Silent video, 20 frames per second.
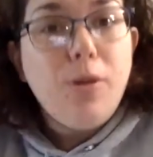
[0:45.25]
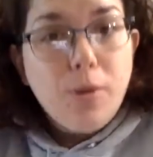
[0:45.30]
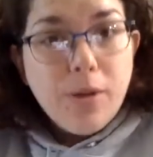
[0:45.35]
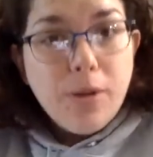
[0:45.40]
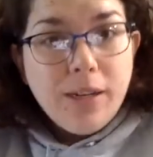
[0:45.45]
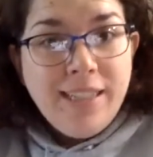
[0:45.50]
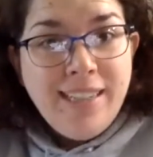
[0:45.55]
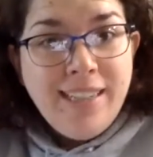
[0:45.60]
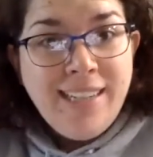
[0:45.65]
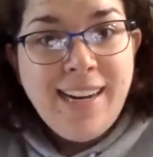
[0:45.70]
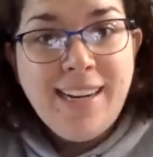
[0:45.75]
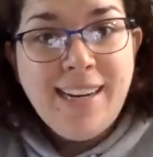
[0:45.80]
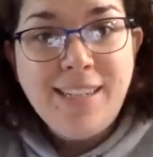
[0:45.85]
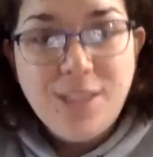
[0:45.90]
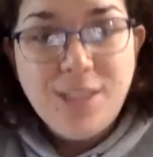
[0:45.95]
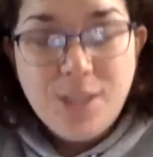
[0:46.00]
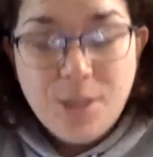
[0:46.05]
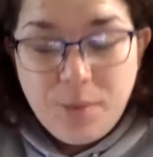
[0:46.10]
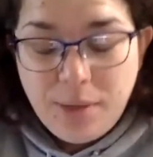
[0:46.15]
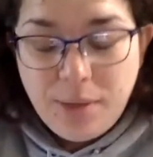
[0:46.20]
or
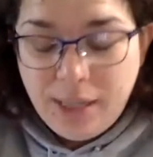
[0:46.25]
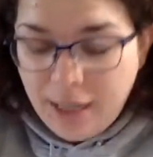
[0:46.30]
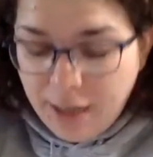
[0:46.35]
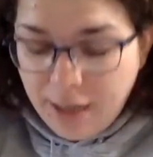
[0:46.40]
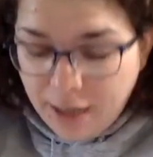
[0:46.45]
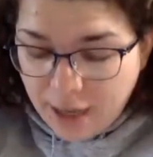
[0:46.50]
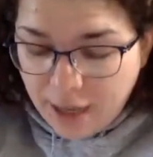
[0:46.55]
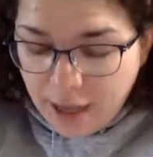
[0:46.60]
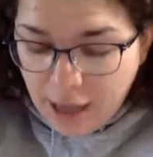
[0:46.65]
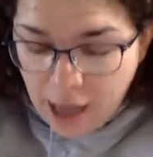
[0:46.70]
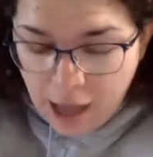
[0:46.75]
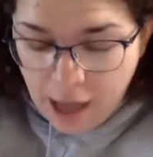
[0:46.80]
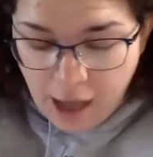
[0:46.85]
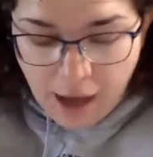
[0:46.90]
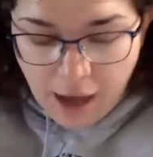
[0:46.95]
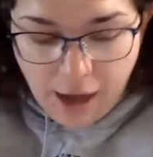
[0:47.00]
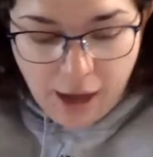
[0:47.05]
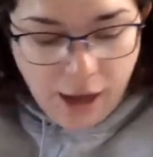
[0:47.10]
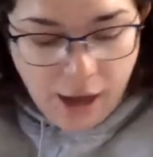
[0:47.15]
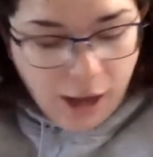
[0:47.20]
next week.
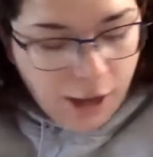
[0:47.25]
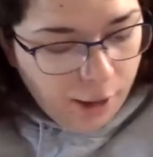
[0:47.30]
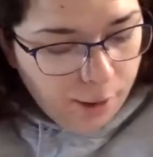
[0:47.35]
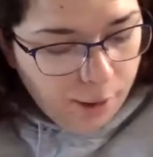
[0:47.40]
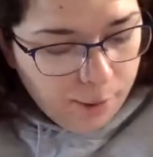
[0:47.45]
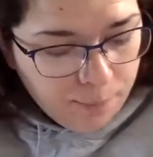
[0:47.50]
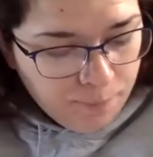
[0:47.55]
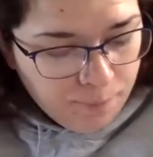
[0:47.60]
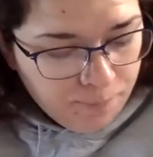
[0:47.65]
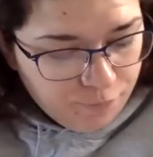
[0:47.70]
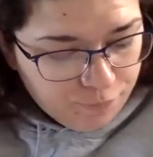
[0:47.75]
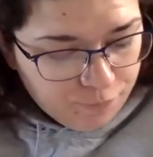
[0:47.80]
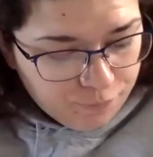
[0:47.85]
Um,